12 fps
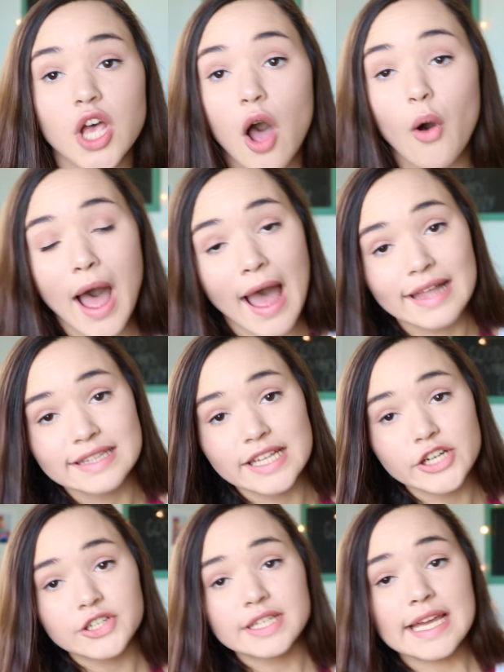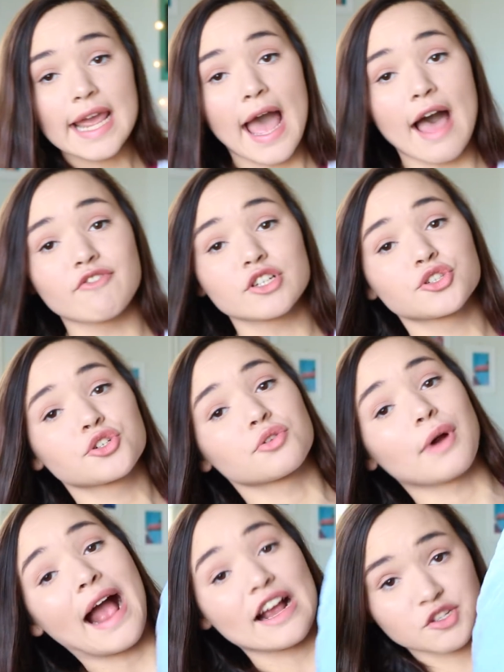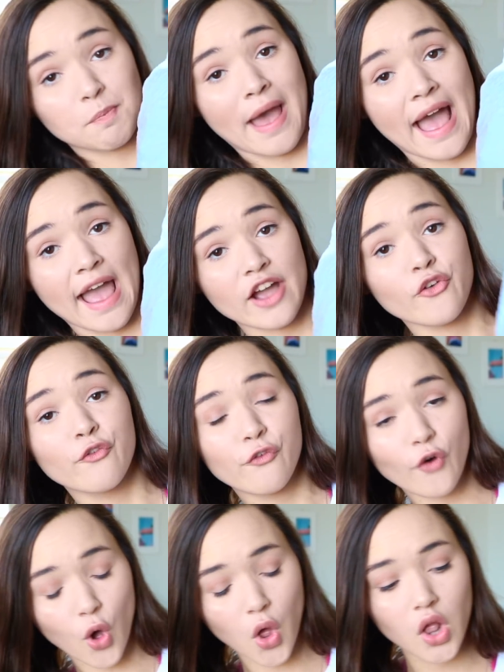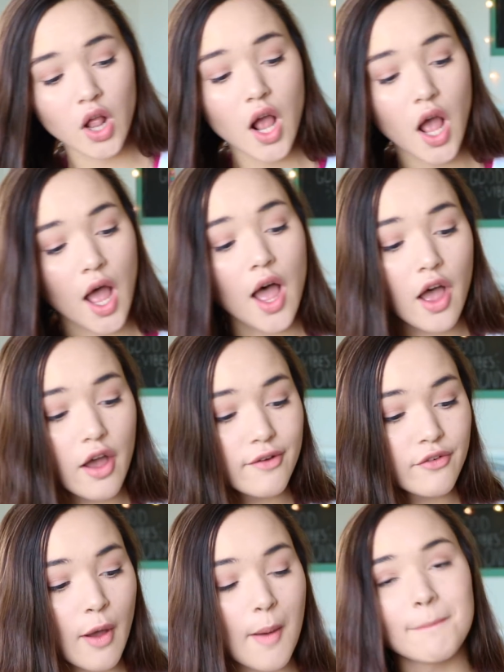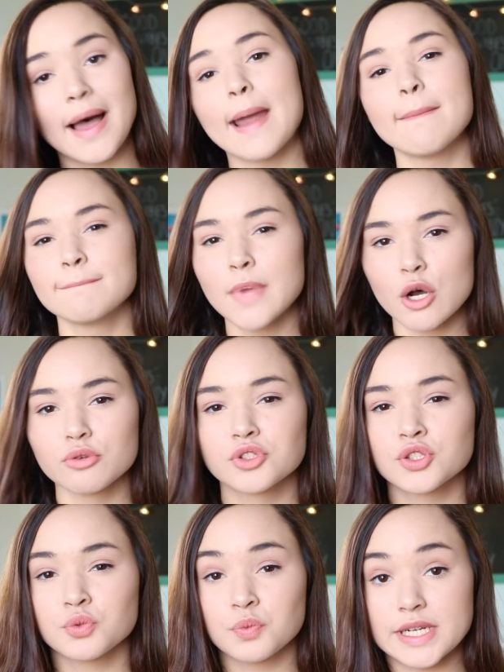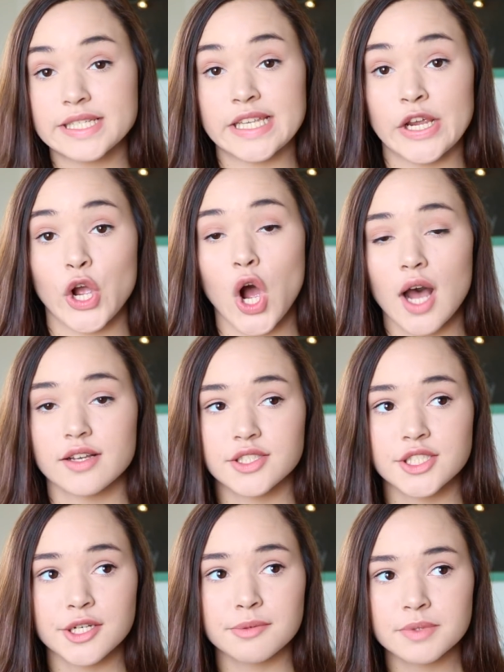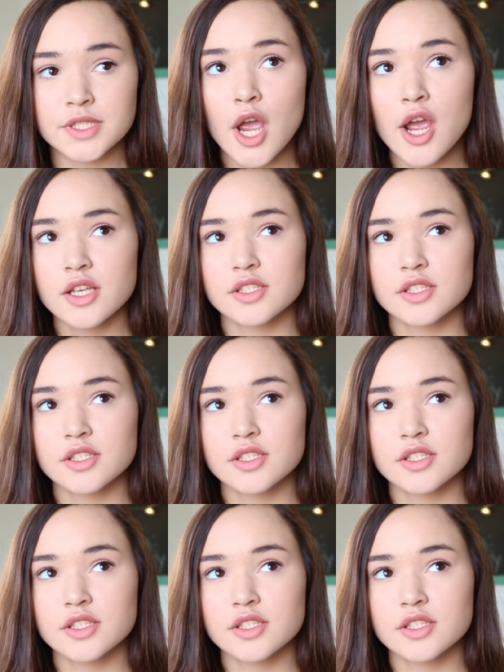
I literally have a trash bag full of my most recent costumes.